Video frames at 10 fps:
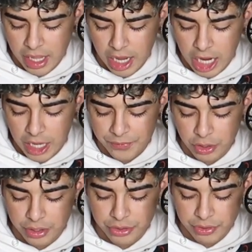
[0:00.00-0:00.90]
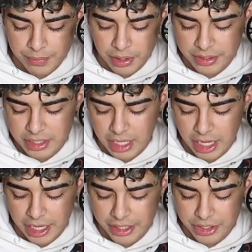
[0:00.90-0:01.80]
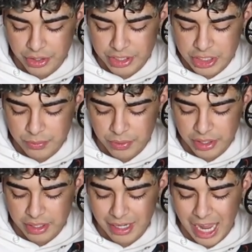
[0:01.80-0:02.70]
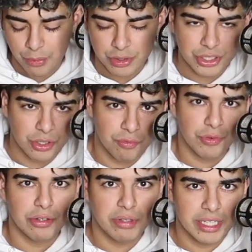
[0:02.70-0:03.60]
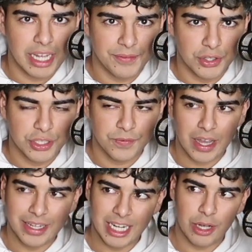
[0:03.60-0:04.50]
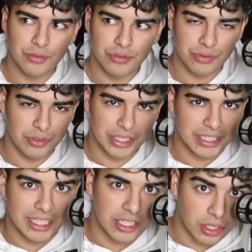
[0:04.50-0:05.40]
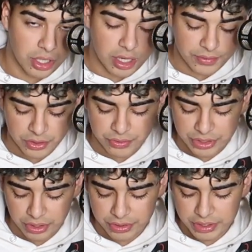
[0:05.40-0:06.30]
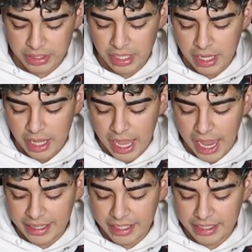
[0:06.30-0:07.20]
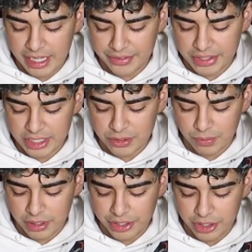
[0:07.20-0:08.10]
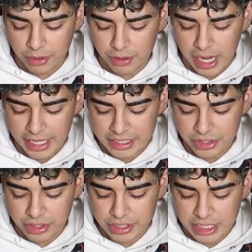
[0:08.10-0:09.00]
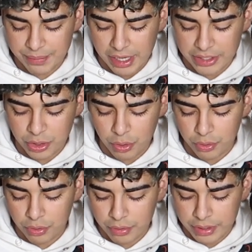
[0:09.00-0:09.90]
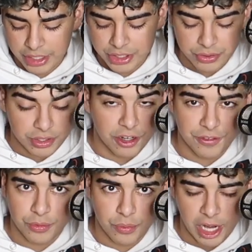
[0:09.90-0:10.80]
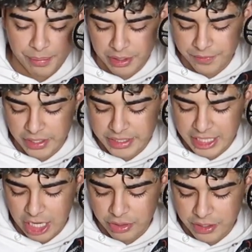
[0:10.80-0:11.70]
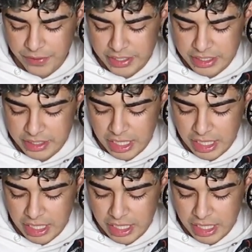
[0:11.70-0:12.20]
Uh, if you go to the three month, uh, you know this is where I was, you know, really really diversified and not really seeing a lot of good results. And then yeah, this is where you know I could you could see my total history of what I've been investing. I only invested.